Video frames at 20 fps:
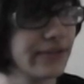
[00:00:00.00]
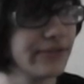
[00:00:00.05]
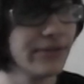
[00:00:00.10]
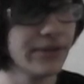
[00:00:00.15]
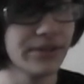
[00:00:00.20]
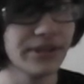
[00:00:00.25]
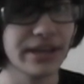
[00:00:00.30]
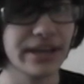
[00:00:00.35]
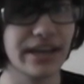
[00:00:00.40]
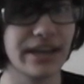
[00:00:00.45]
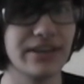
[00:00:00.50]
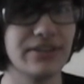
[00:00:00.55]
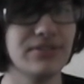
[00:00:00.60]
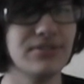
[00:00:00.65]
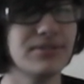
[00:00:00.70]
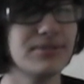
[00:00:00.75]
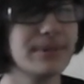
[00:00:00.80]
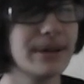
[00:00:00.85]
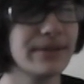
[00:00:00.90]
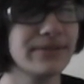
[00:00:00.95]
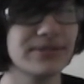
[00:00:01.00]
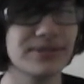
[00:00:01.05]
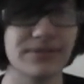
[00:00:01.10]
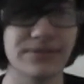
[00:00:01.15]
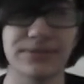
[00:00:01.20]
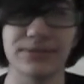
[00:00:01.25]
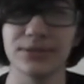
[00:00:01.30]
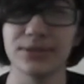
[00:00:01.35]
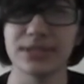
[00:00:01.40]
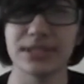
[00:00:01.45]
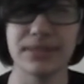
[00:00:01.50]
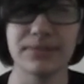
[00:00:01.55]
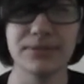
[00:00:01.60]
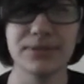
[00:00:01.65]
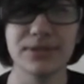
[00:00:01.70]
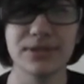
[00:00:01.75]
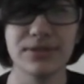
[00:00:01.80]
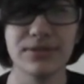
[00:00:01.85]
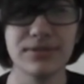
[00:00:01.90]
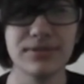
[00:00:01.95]
felt like I knew him after the first
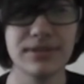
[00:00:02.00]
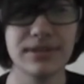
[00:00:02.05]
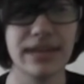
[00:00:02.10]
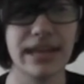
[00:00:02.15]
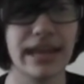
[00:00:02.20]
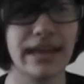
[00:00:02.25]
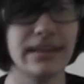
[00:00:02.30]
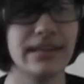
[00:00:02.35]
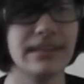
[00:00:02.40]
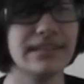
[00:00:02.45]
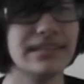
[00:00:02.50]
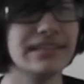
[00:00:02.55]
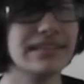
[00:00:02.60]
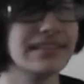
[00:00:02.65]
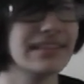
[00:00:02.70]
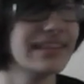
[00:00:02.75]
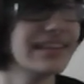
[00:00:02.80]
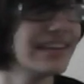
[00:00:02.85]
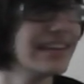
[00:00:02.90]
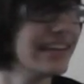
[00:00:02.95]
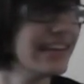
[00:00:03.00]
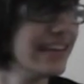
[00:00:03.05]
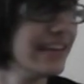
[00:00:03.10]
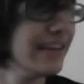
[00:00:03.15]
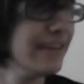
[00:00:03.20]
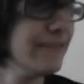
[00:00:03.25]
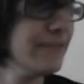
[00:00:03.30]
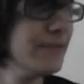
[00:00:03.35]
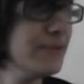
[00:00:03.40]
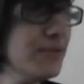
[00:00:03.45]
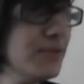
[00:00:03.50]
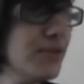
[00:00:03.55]
episode, and if you